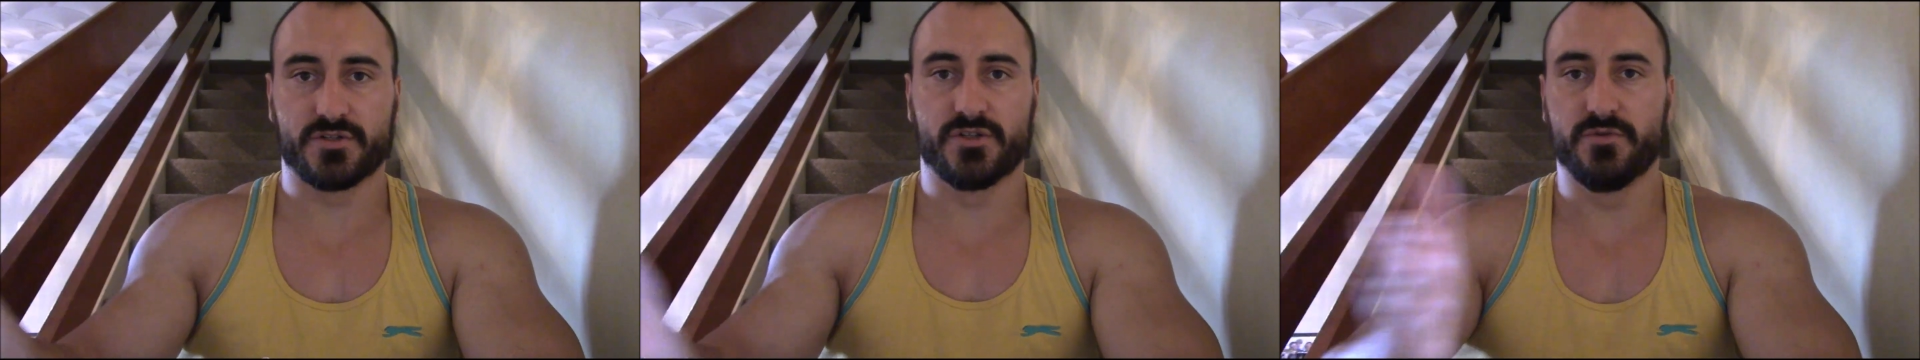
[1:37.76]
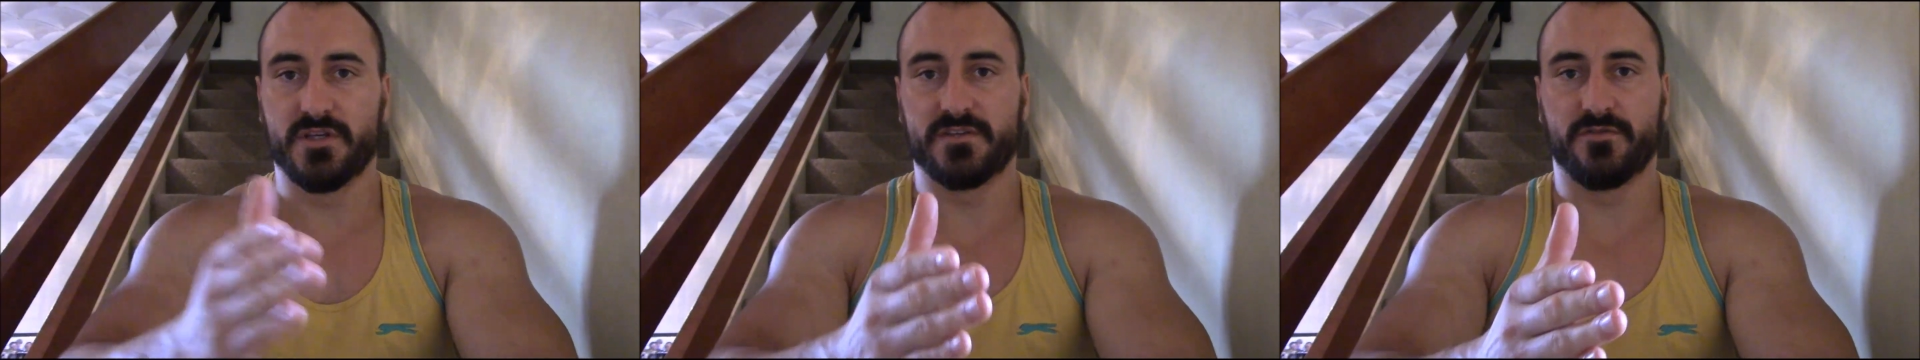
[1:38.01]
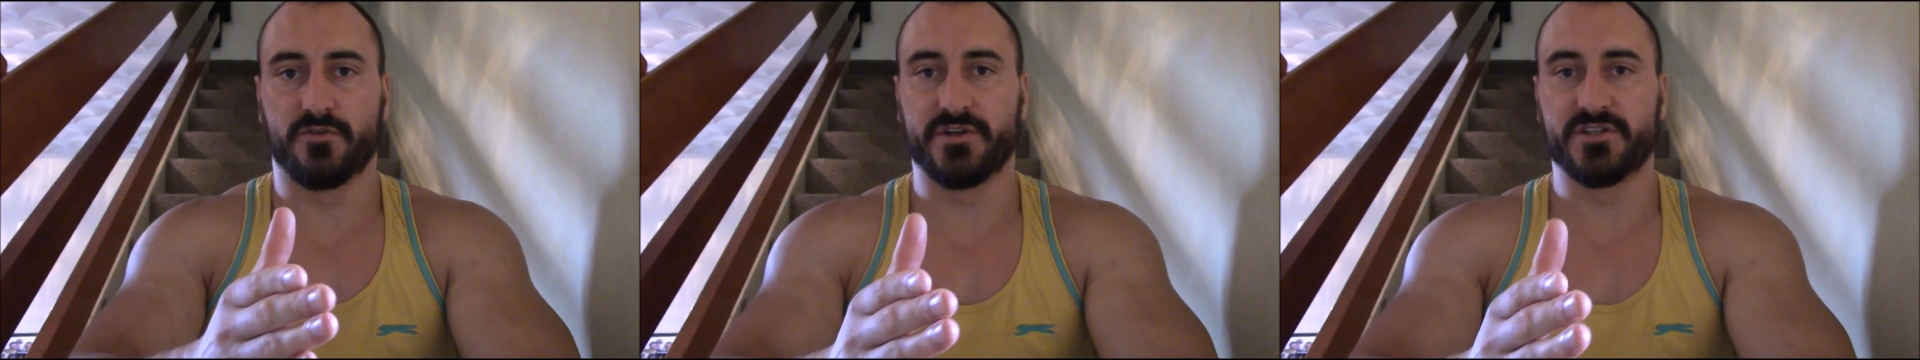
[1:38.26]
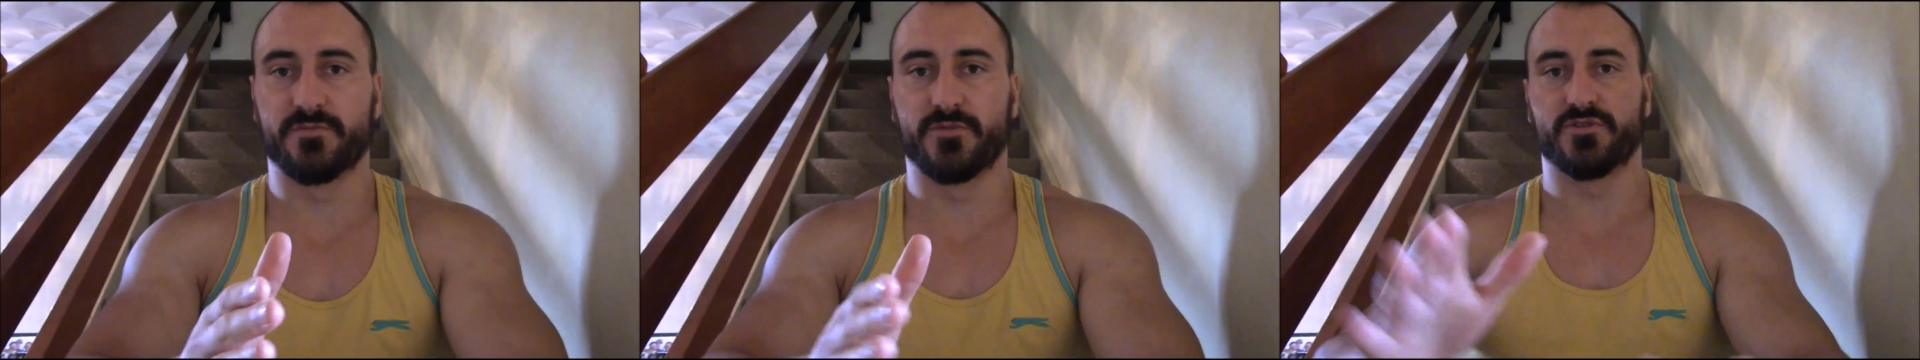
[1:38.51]
Do these full
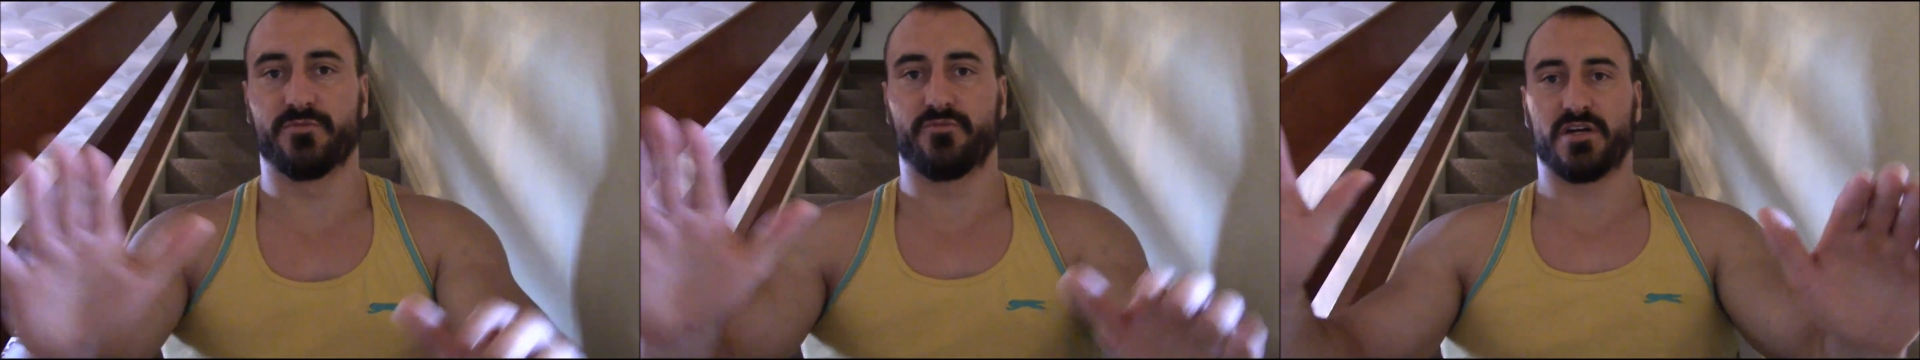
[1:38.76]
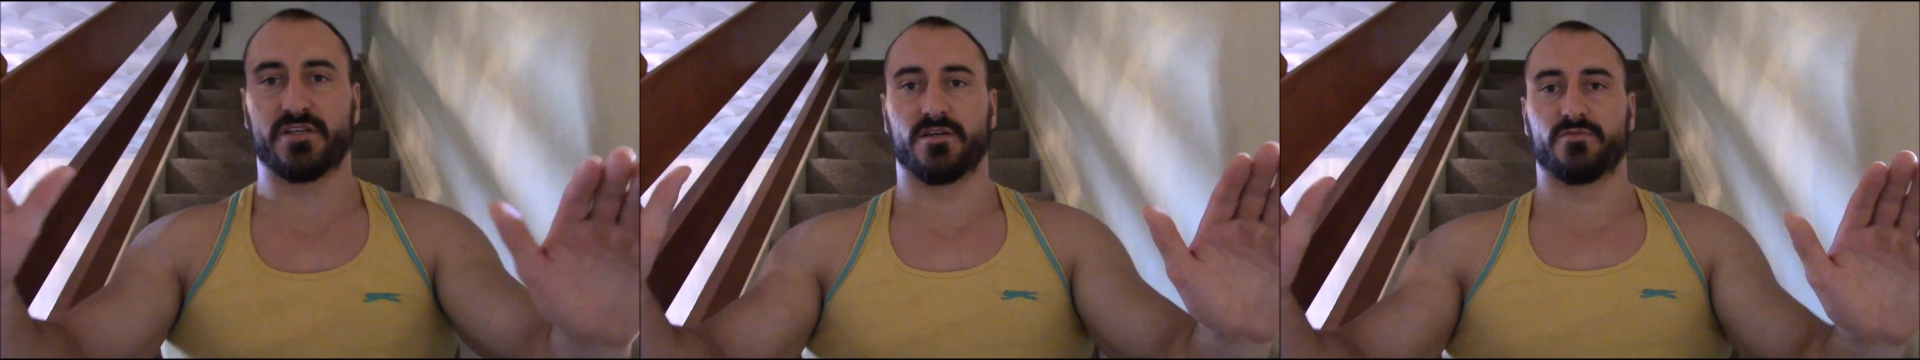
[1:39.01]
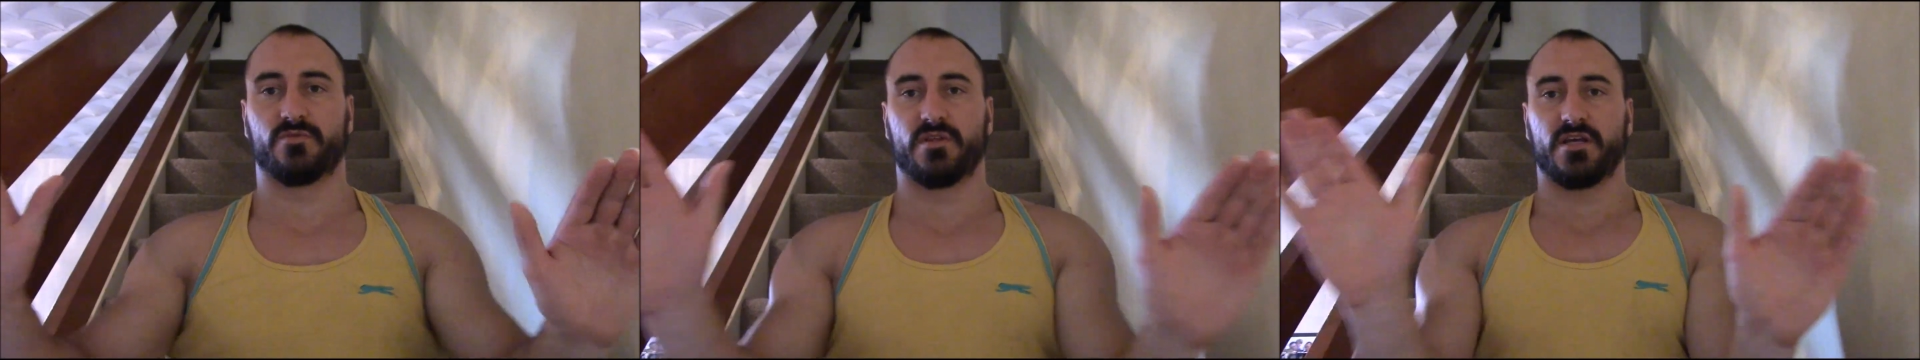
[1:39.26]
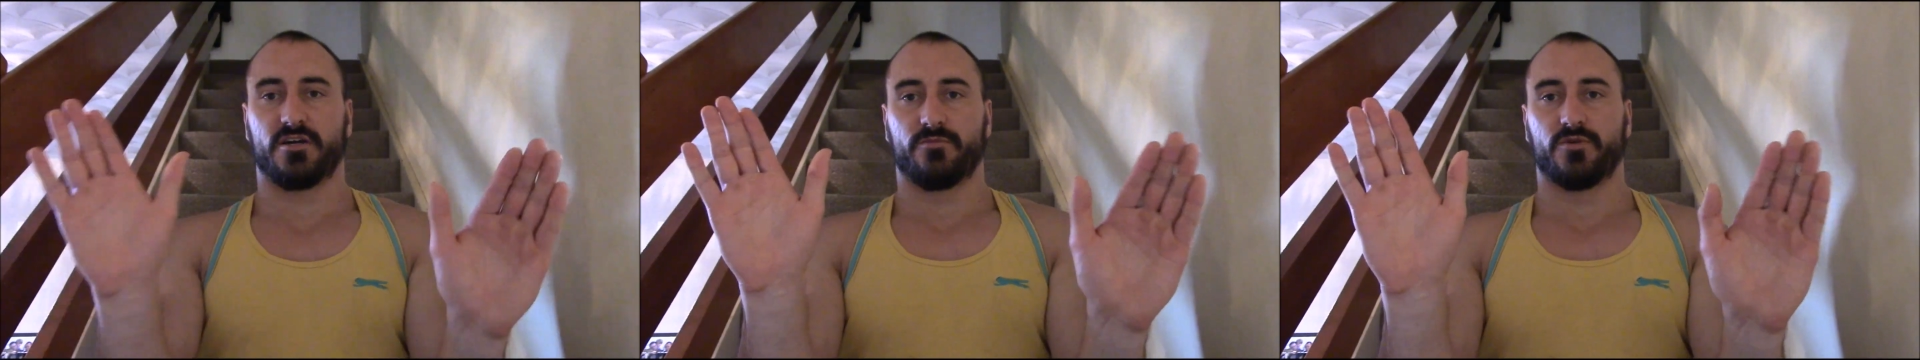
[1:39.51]
range of motion press-ups with
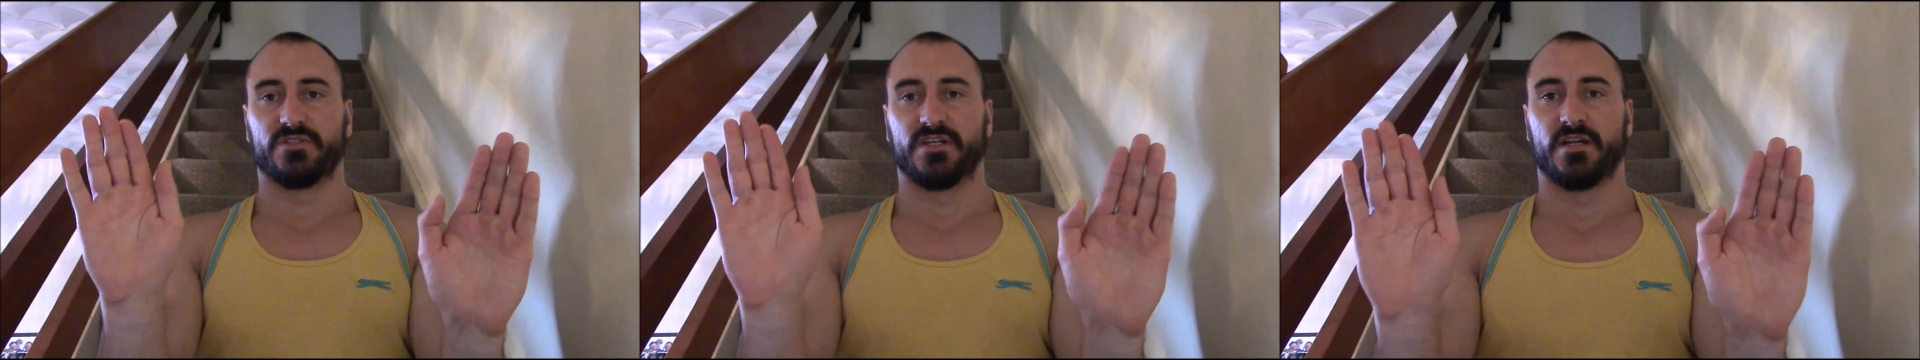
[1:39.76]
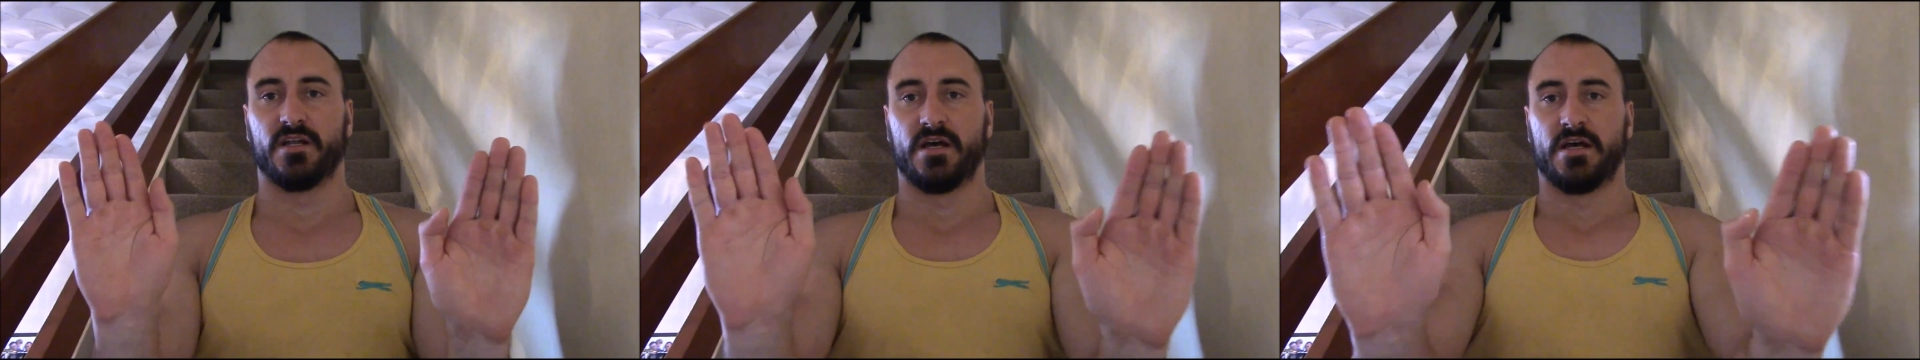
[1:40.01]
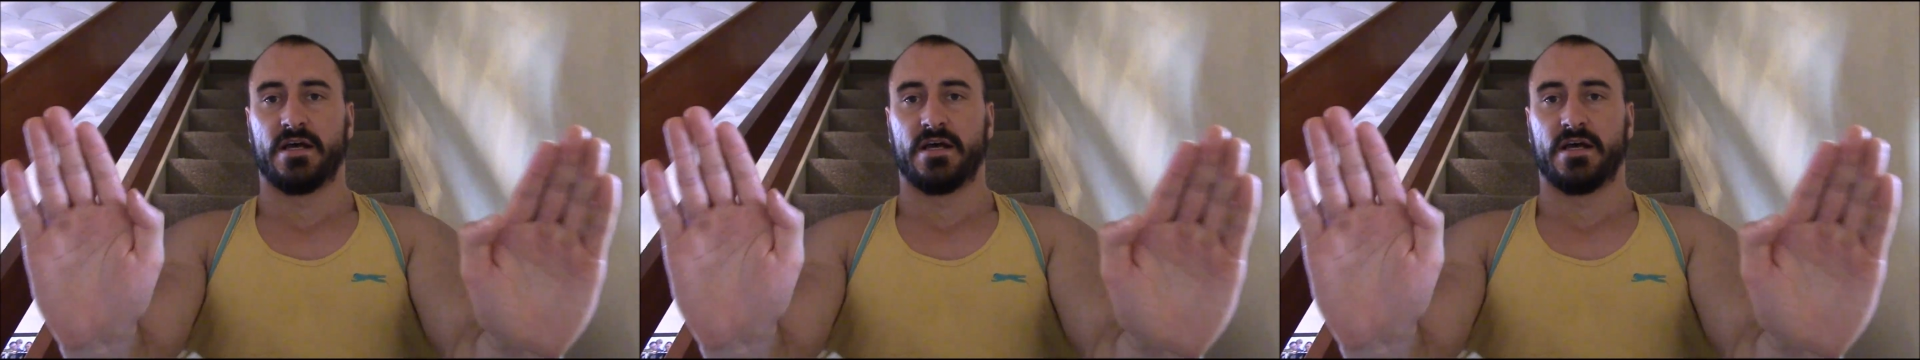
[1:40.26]
the elbows in.